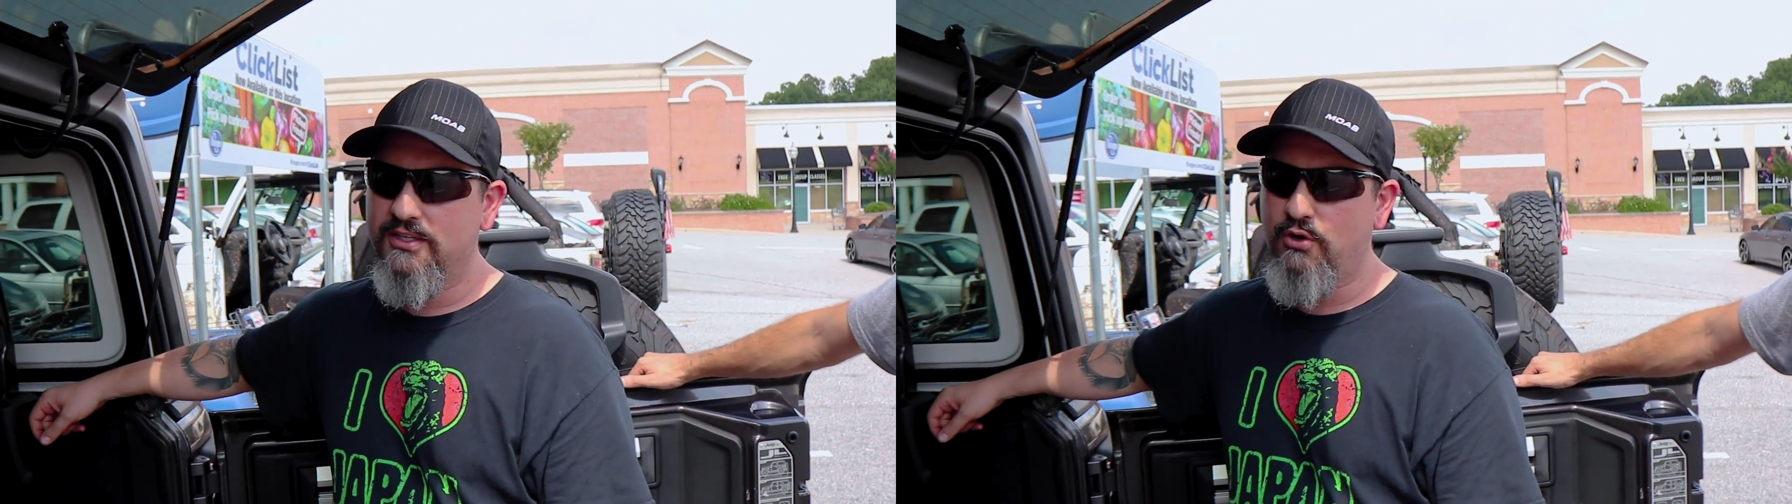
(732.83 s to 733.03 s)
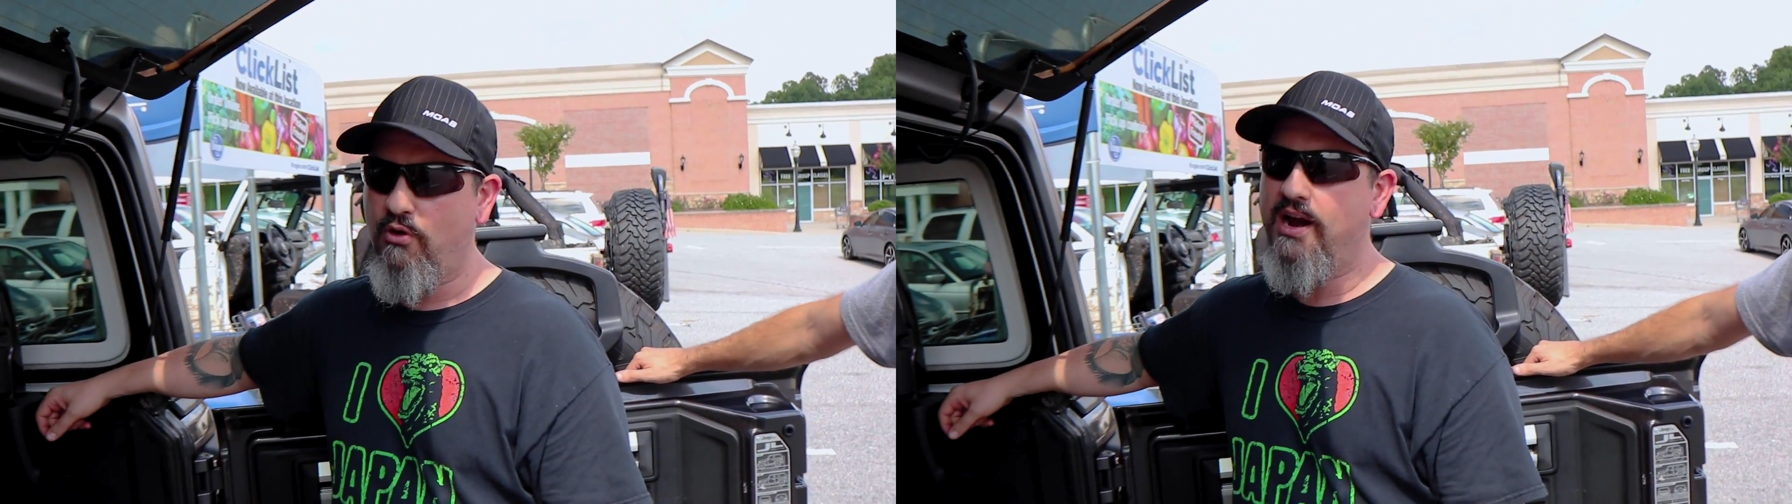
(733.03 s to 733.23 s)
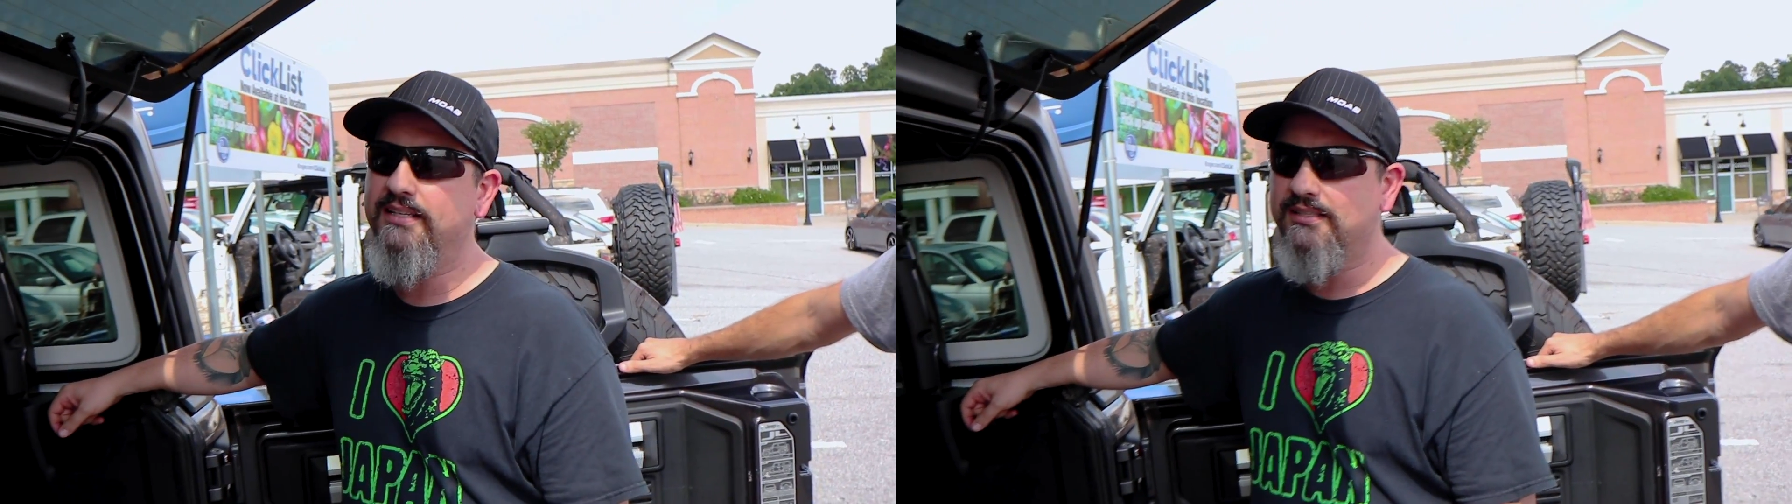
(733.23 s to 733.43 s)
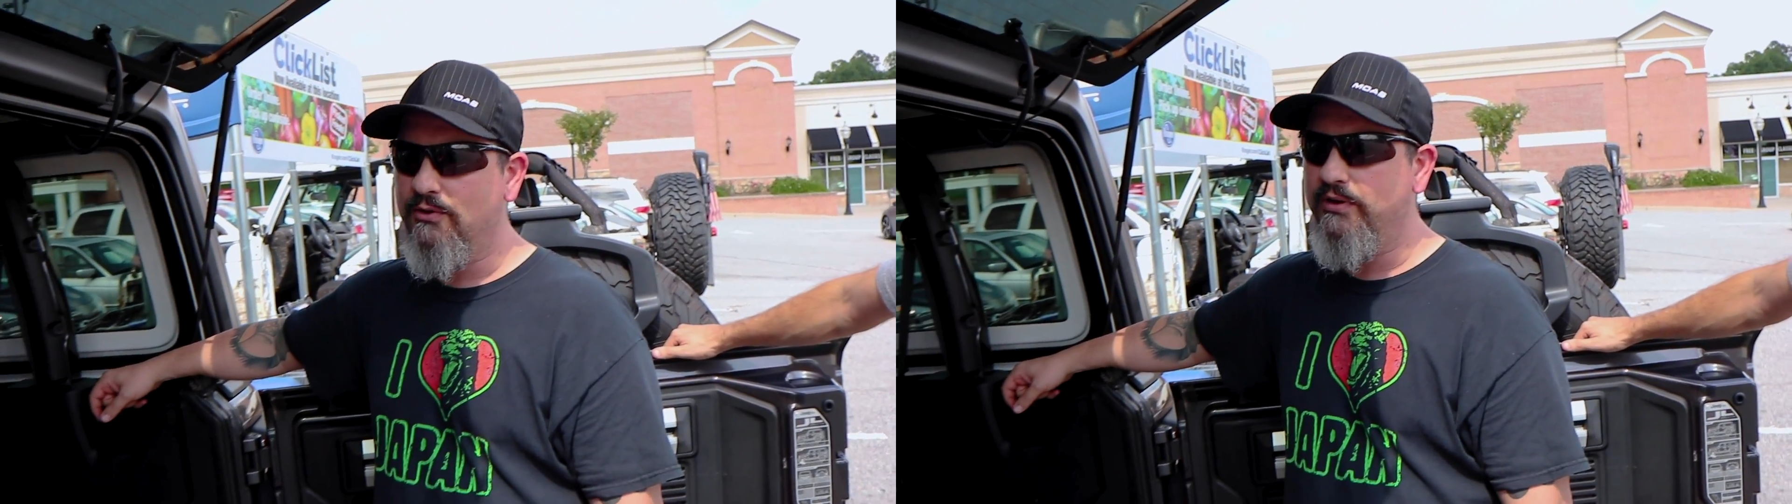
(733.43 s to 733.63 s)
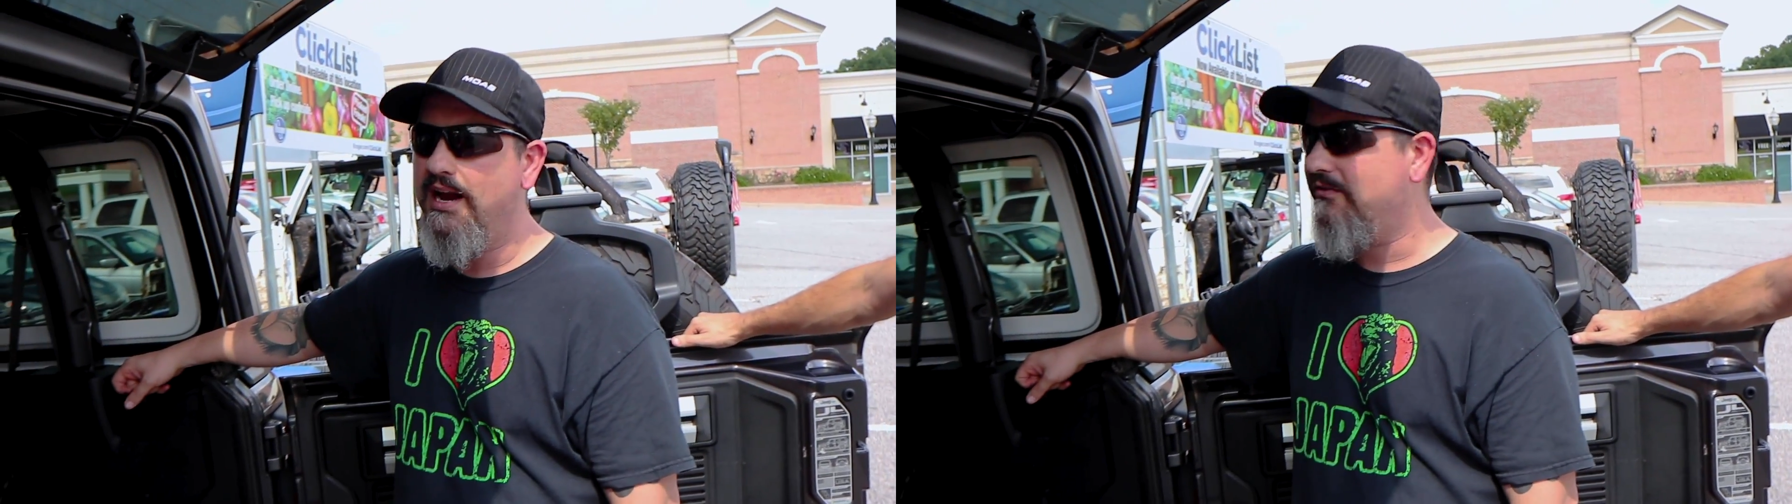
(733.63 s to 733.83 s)

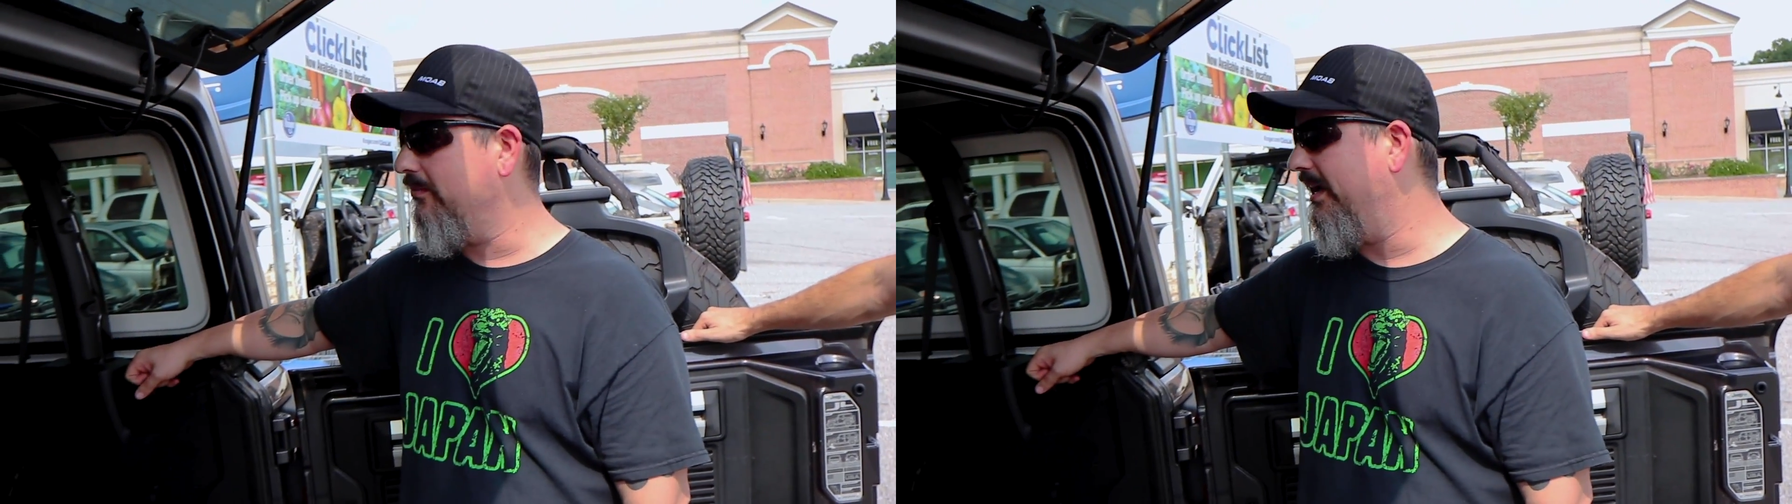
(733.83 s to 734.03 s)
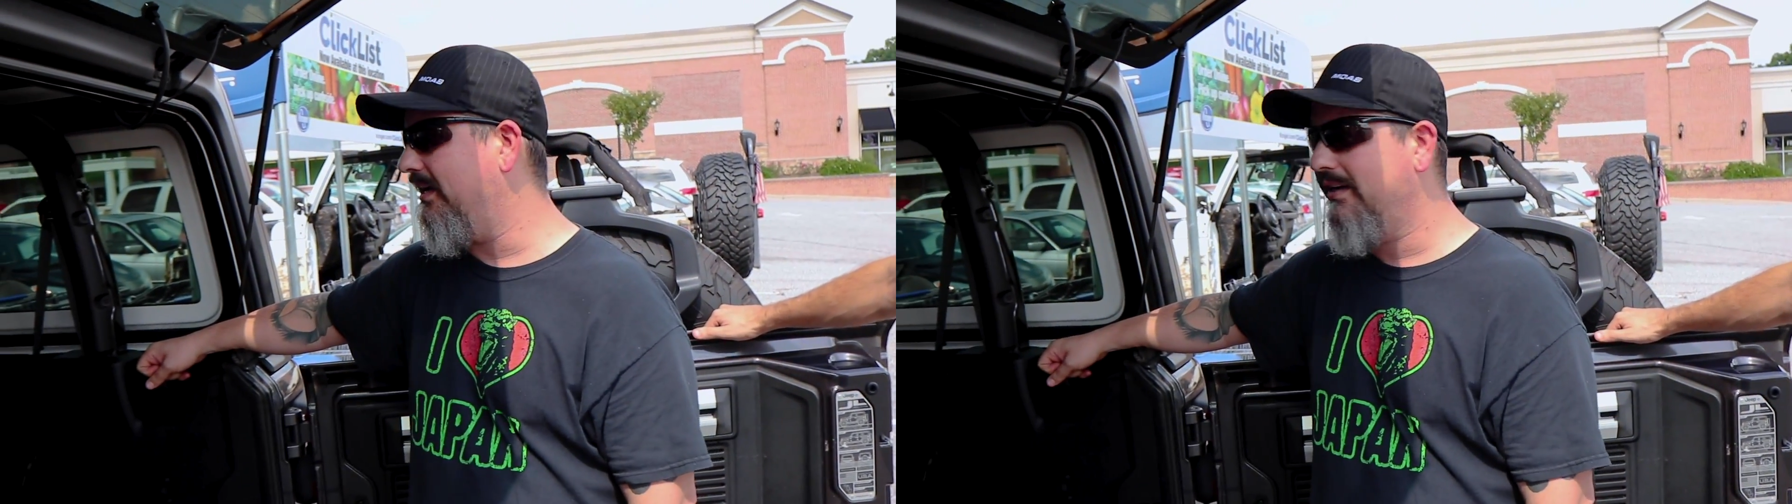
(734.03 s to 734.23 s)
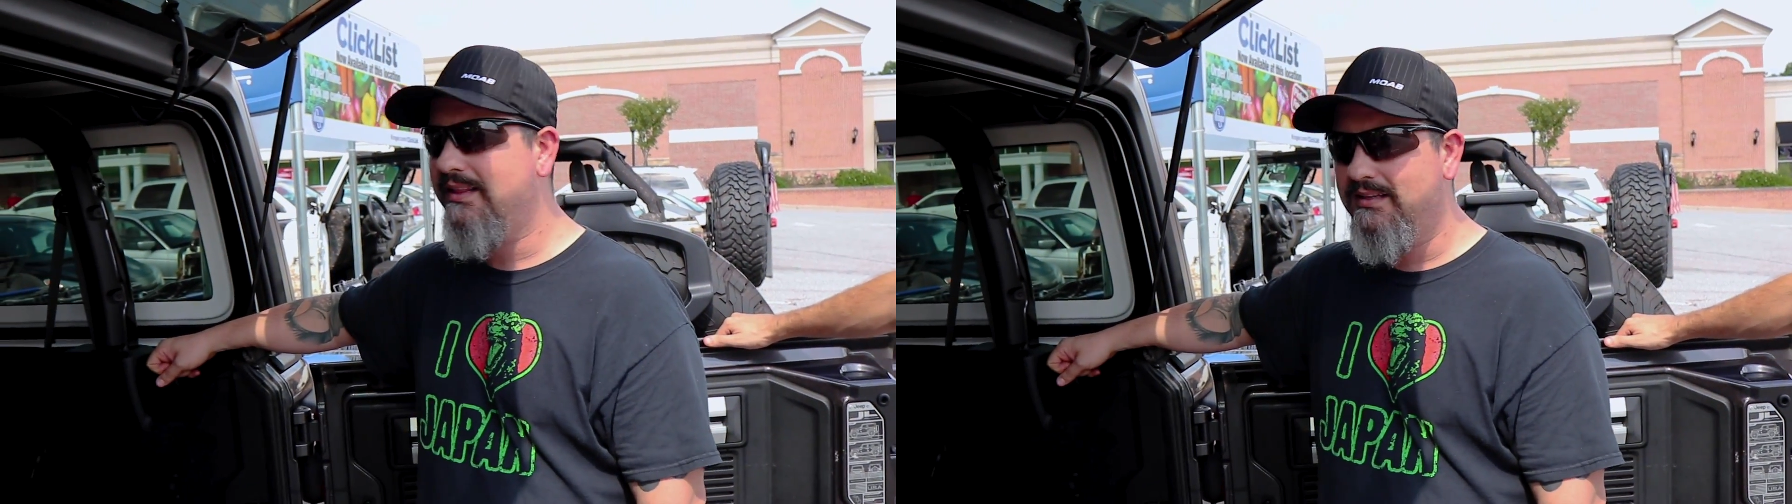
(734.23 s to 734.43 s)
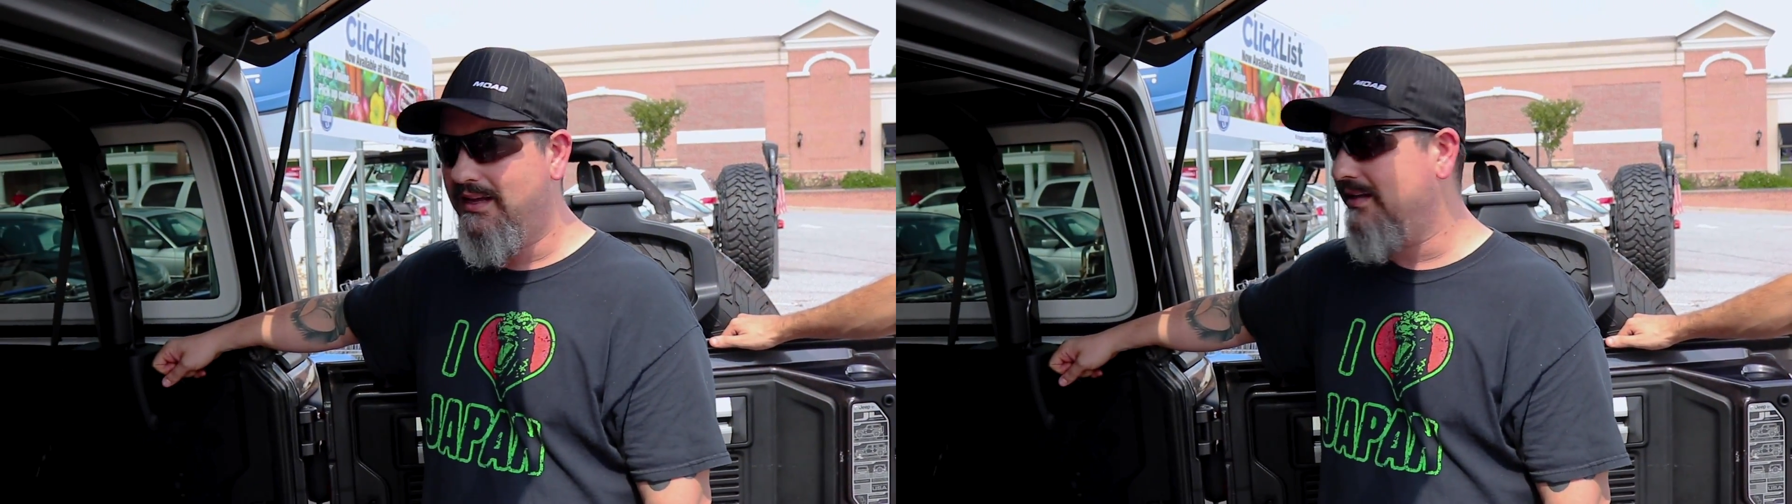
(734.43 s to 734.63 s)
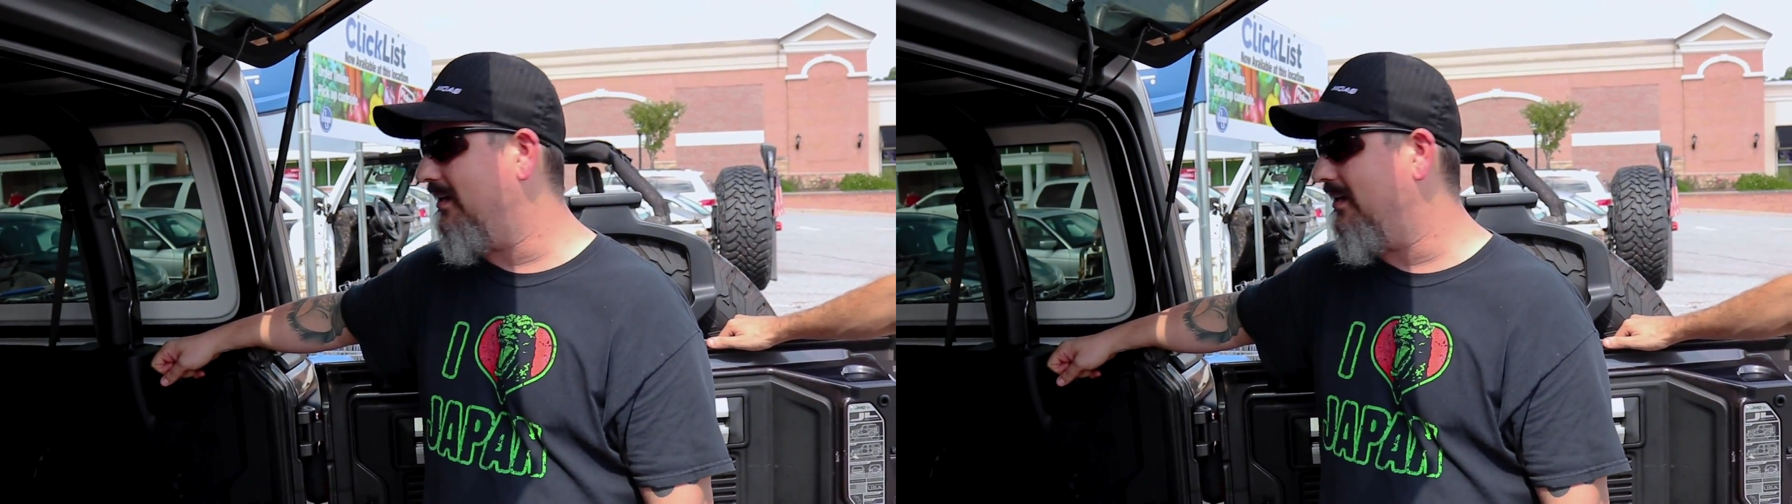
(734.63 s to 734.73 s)
Chrysler would ever make anything like